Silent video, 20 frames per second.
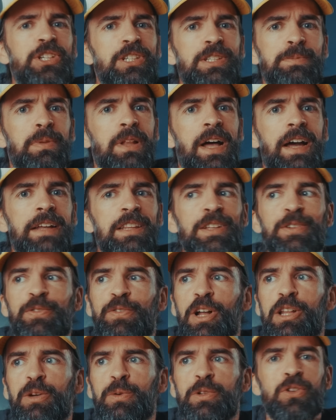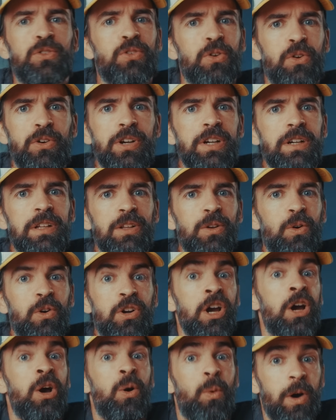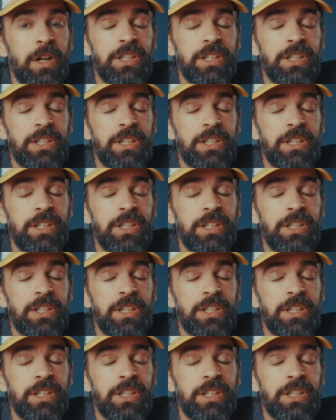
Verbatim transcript: But I must say, it really,